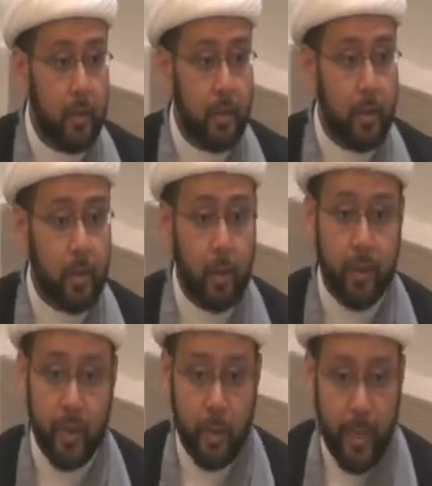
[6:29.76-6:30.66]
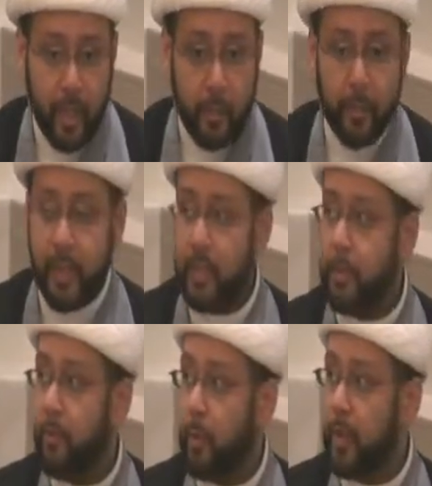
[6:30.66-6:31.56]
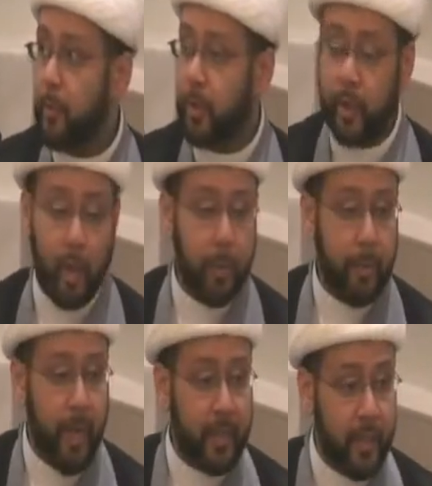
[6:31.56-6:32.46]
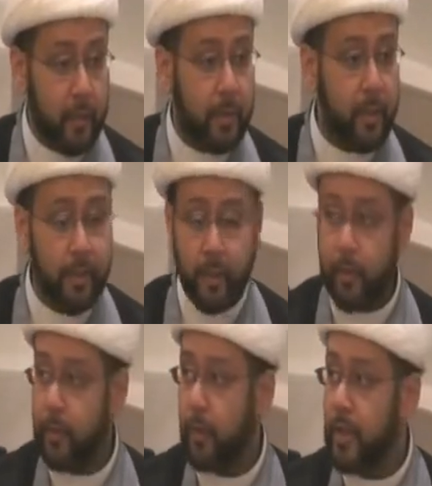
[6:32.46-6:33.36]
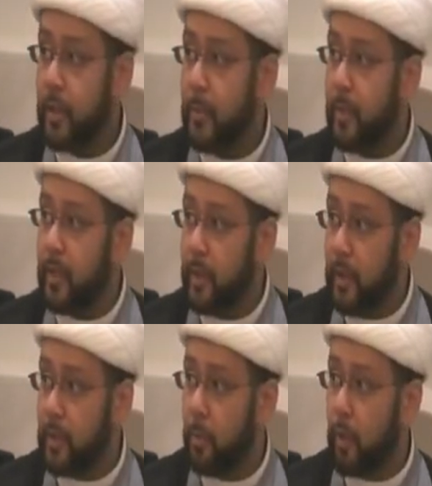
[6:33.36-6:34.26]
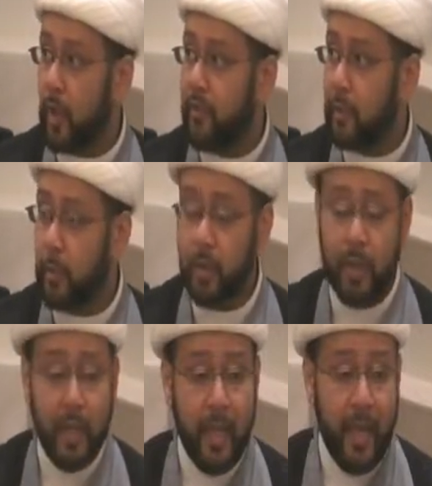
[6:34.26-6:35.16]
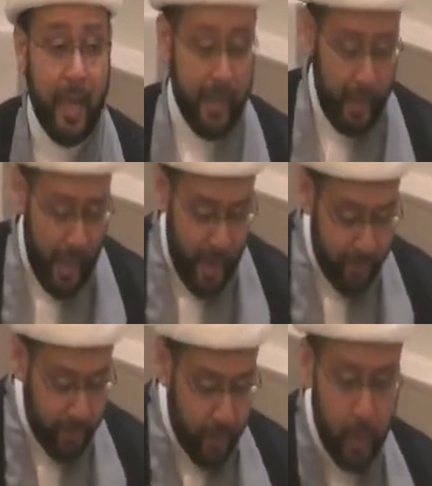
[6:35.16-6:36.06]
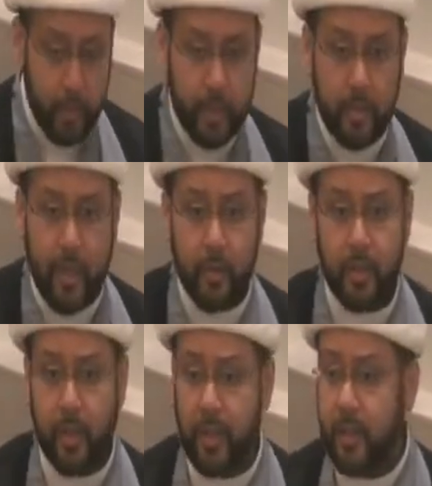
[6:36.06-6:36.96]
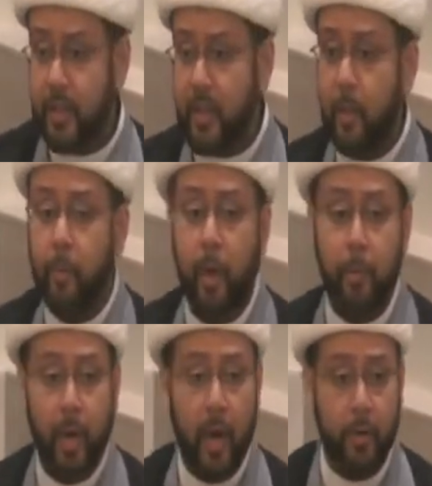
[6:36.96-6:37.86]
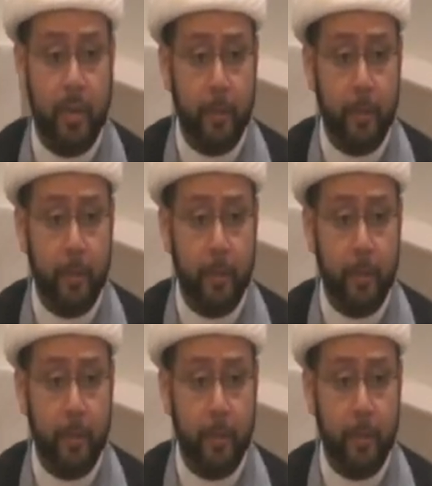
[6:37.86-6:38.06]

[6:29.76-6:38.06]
So it's going to be a couple of days before we can put the carpet back down until the earth dries up and it's more comfortable. And half of their house is outside, and it's not proper housing.